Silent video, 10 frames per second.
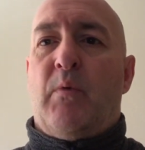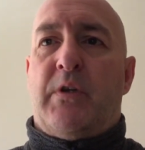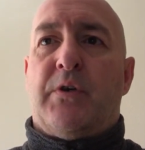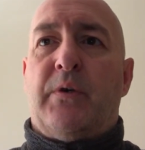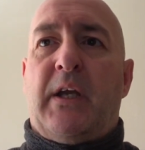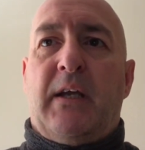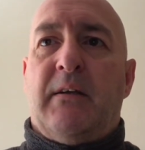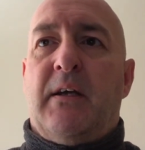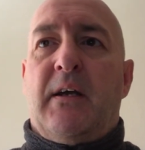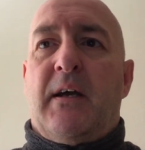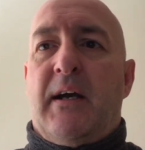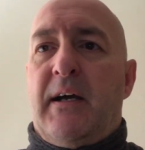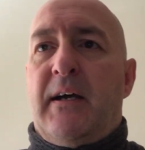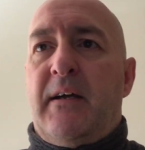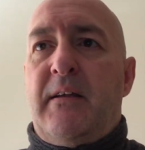We're talking,
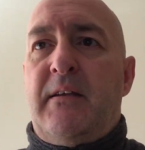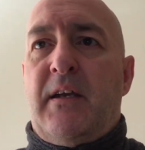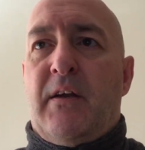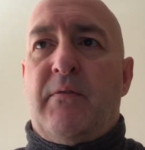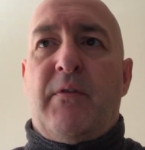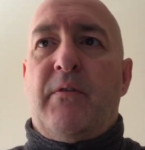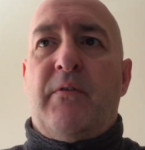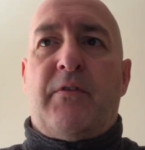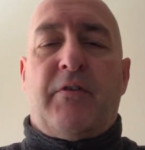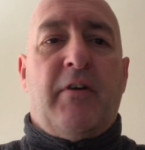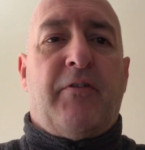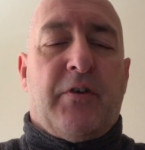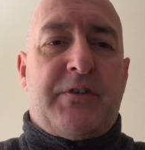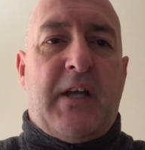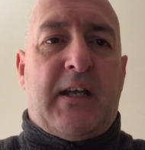3 or
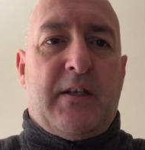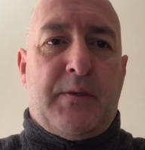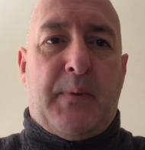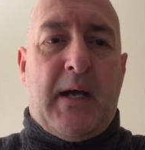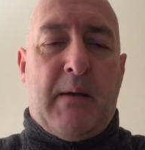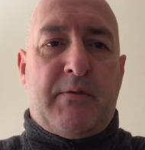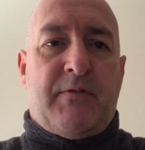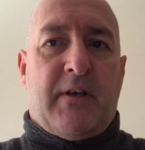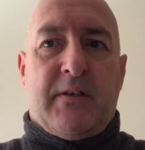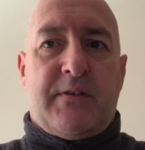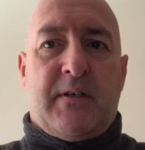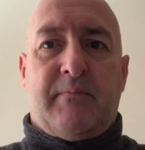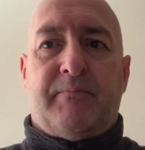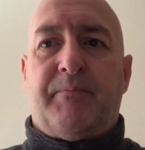4 seconds perhaps faster.